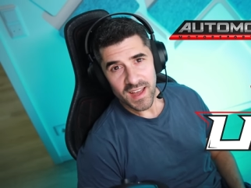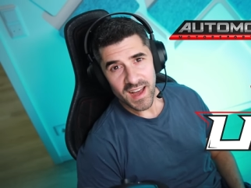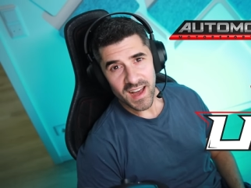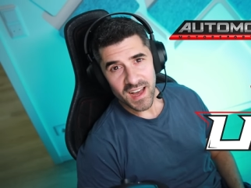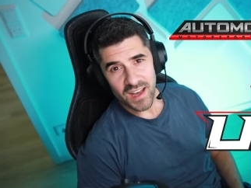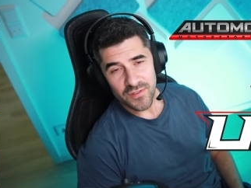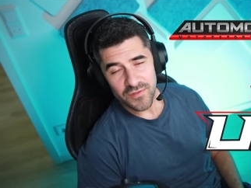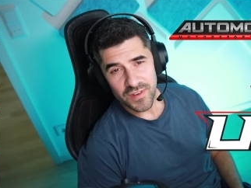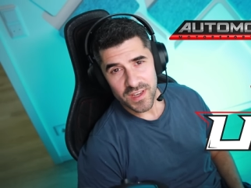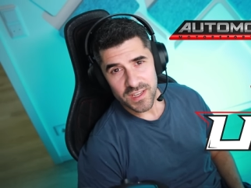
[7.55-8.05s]

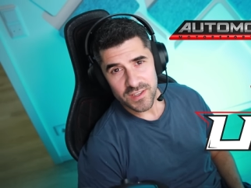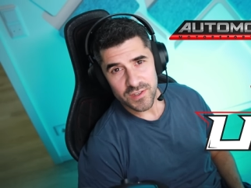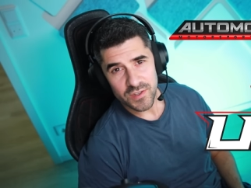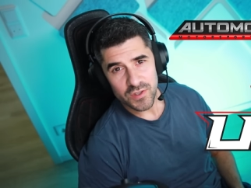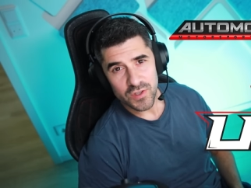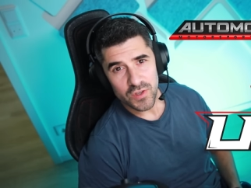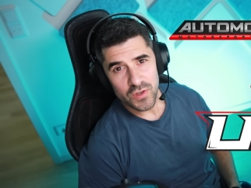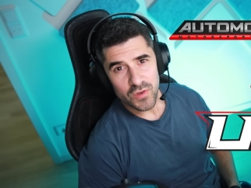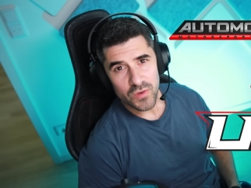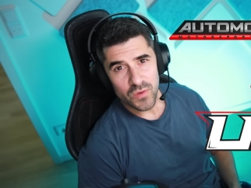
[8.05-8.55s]
rFactor
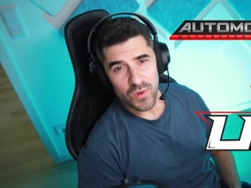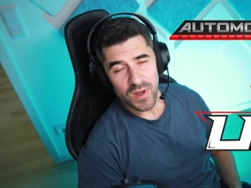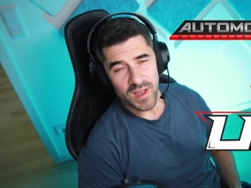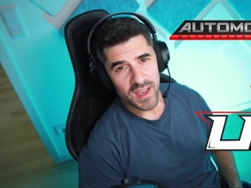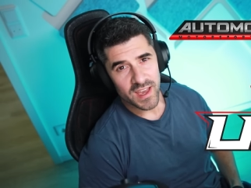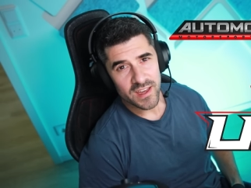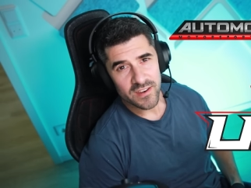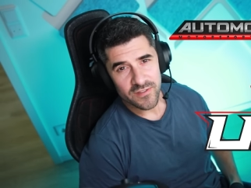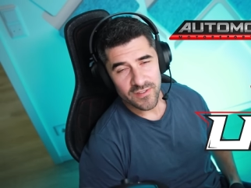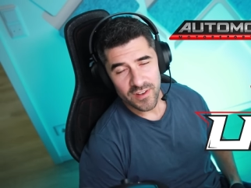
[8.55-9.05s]
two
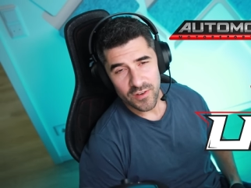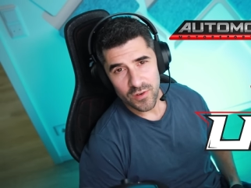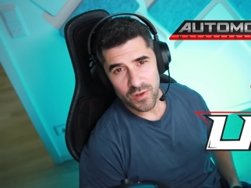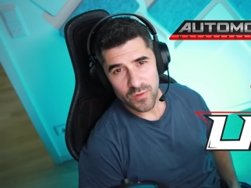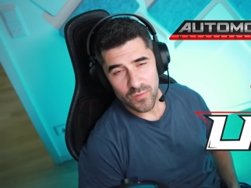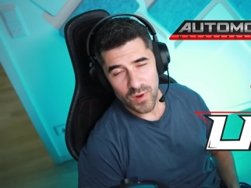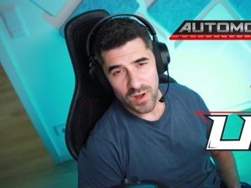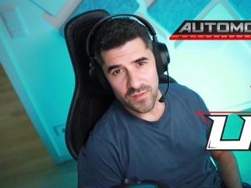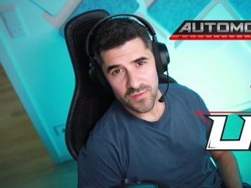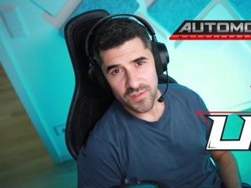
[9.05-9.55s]
had a very
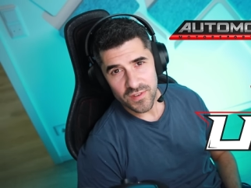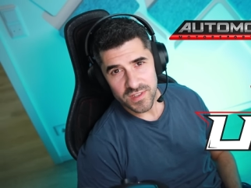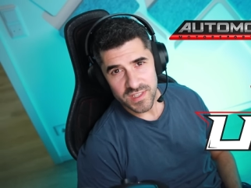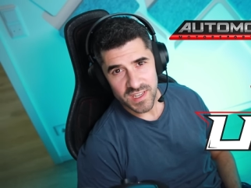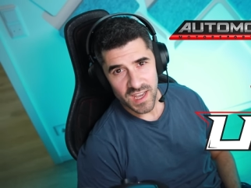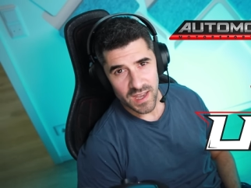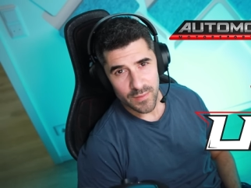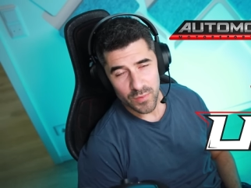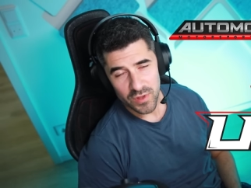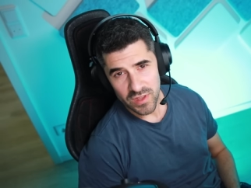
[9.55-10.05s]
rough
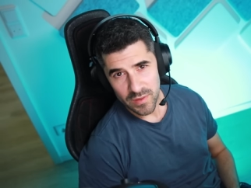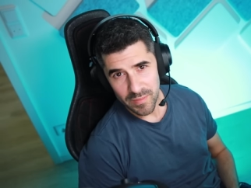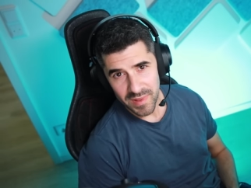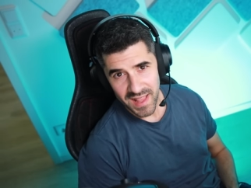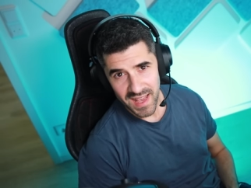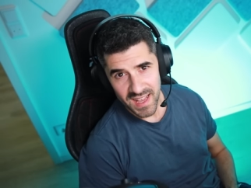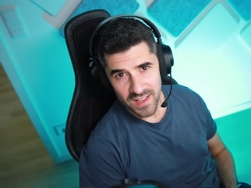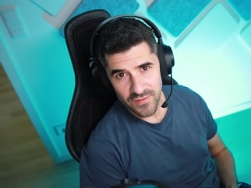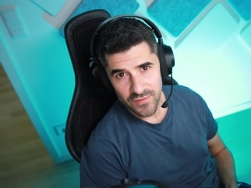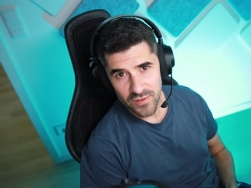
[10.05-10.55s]
time on the
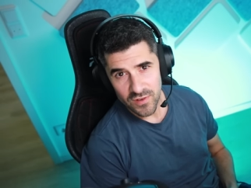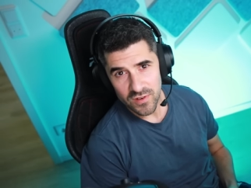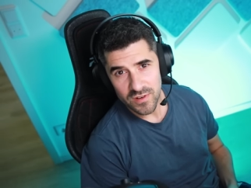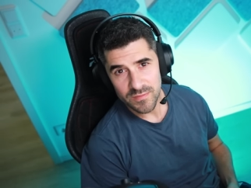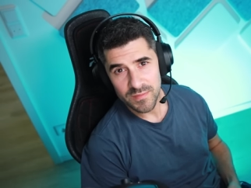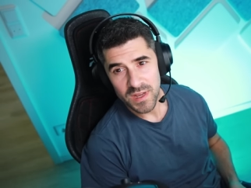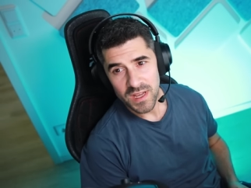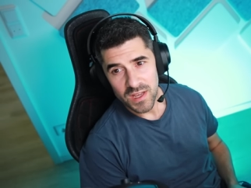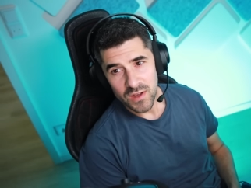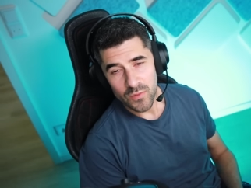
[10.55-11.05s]

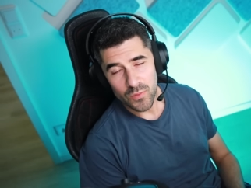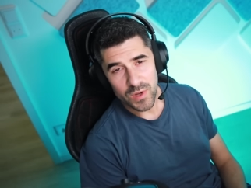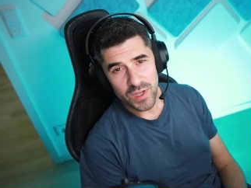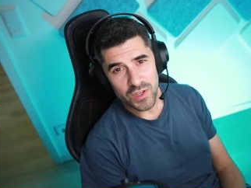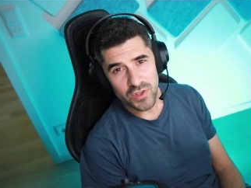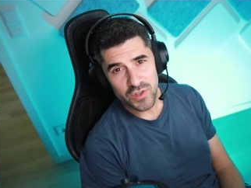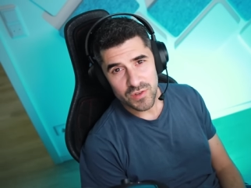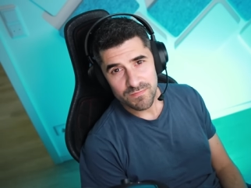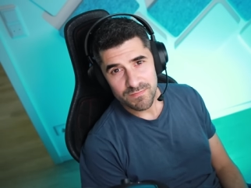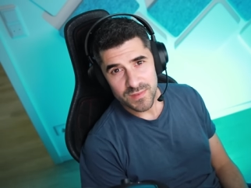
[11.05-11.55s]
platform,
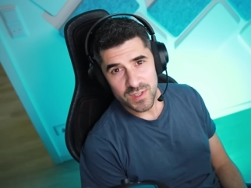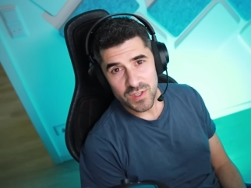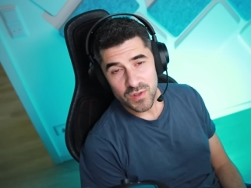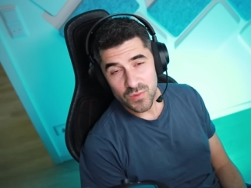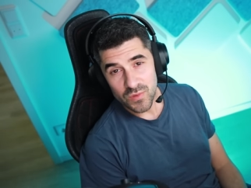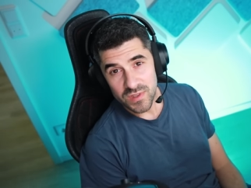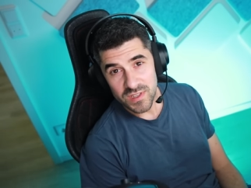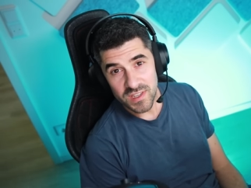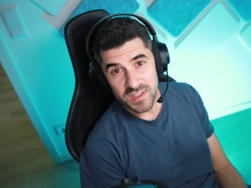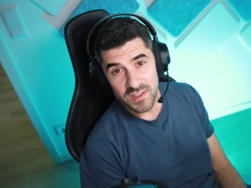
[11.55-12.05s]
which
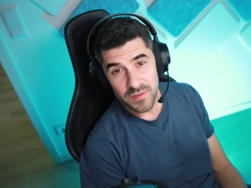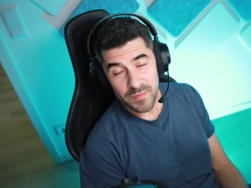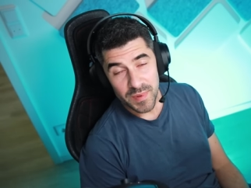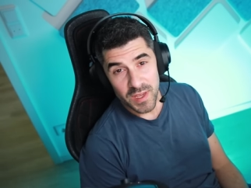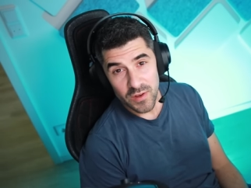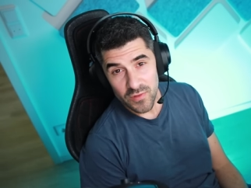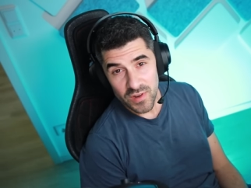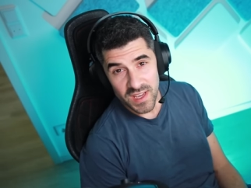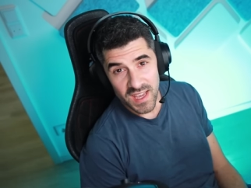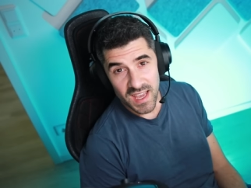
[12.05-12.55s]
soon
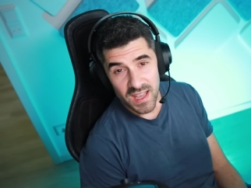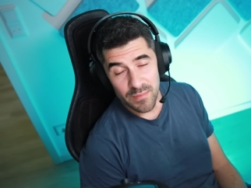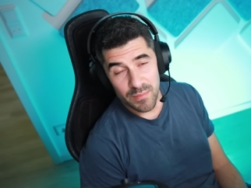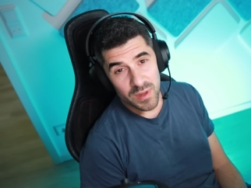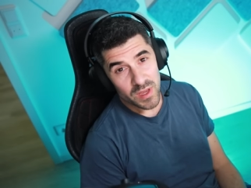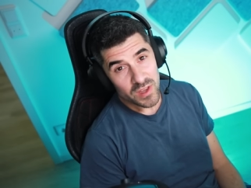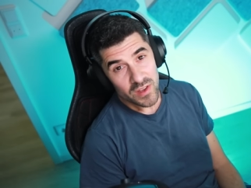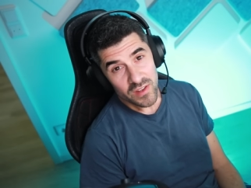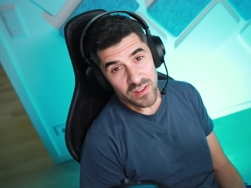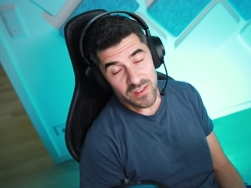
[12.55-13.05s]
disappeared again
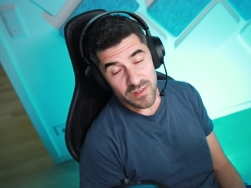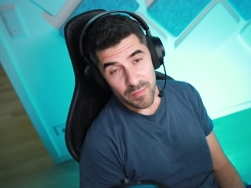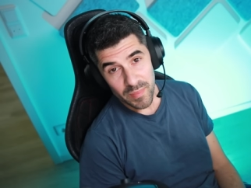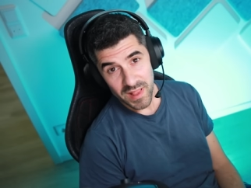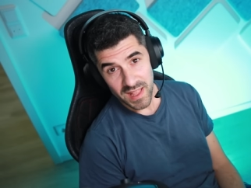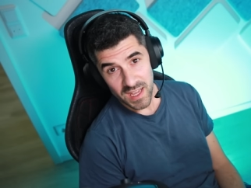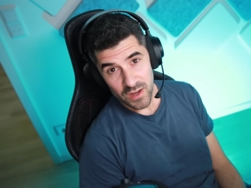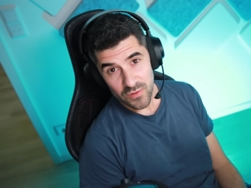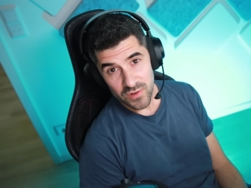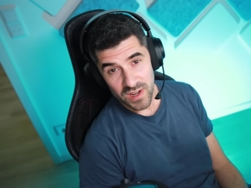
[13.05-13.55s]
because
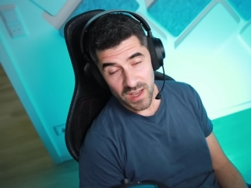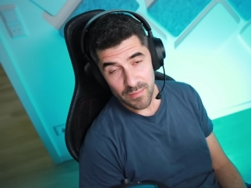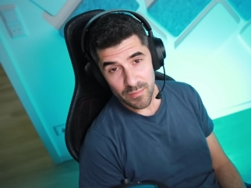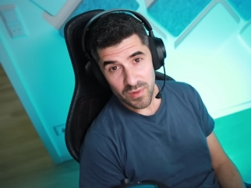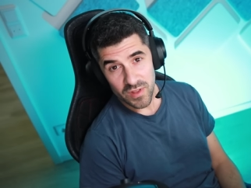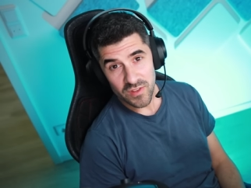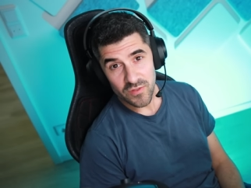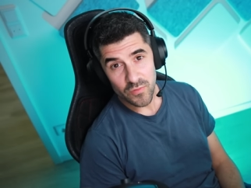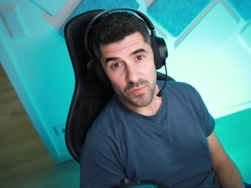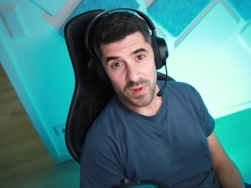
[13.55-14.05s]
player
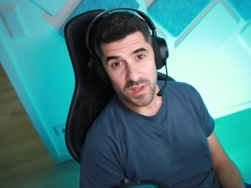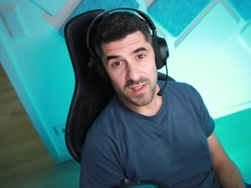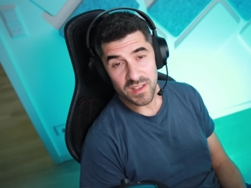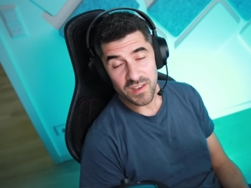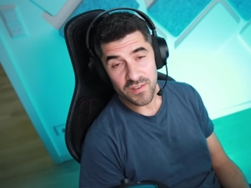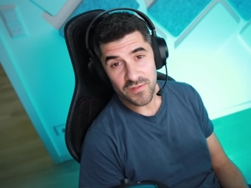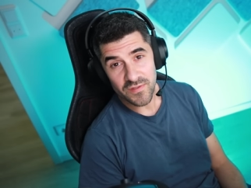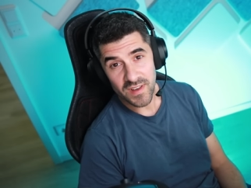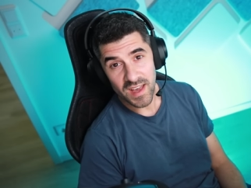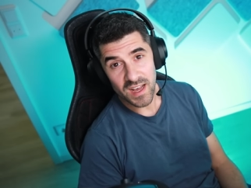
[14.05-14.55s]
numbers really
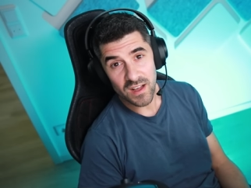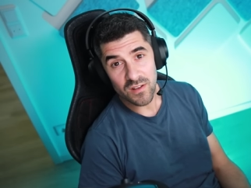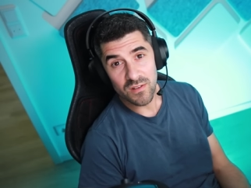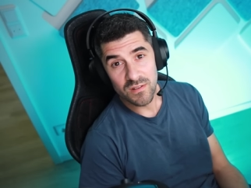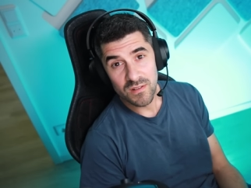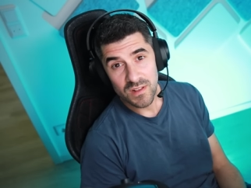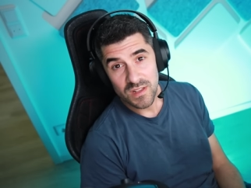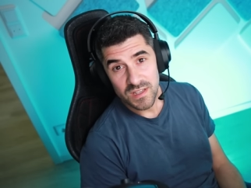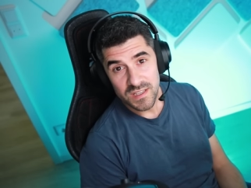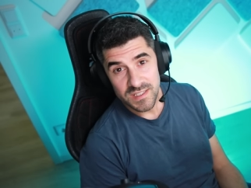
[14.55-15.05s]
fell
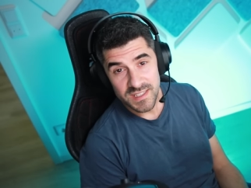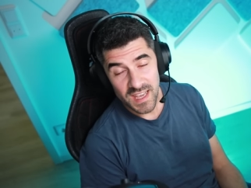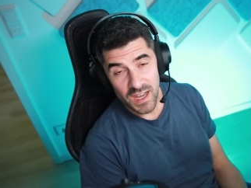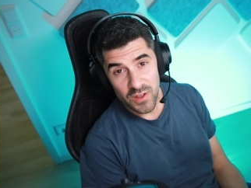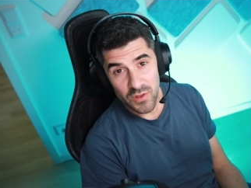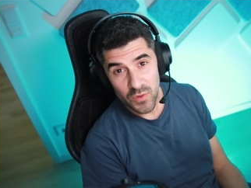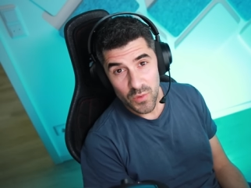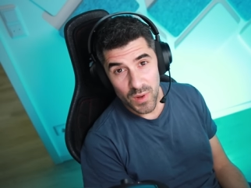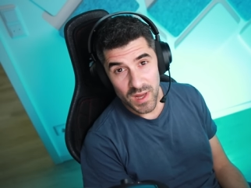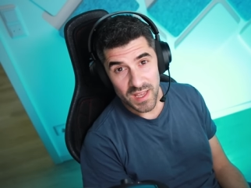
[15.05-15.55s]

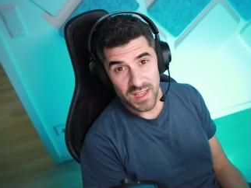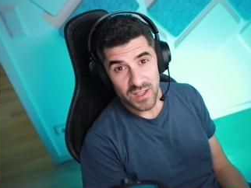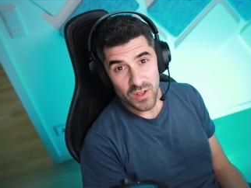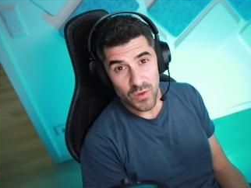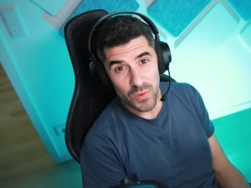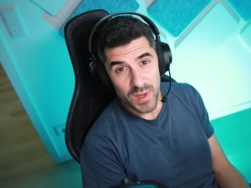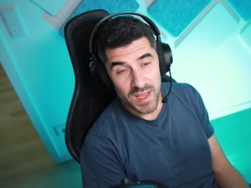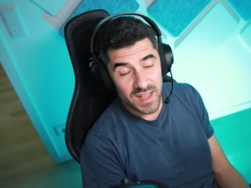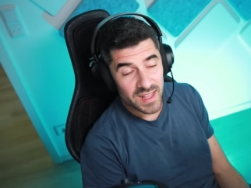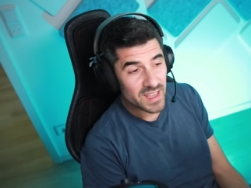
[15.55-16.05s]
down quite
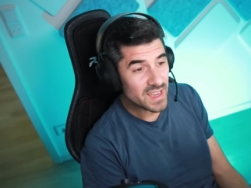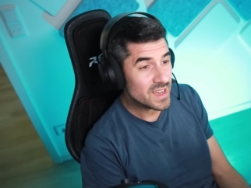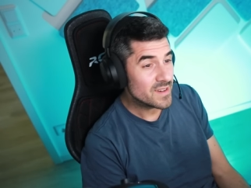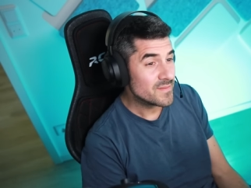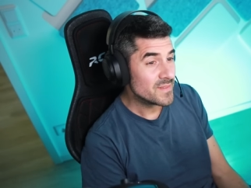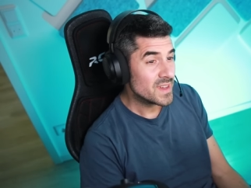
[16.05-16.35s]
quickly.